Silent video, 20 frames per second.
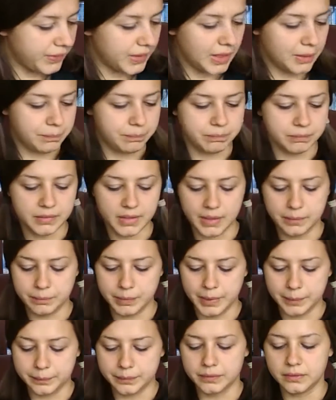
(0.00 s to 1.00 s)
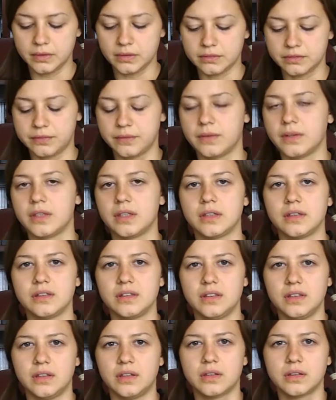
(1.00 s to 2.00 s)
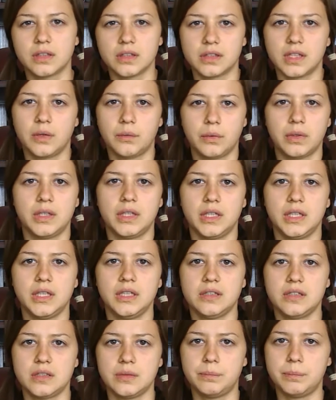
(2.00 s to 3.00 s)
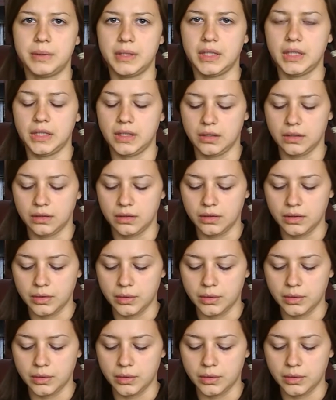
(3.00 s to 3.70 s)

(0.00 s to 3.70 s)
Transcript: that people look for, you know, because I wanted it to be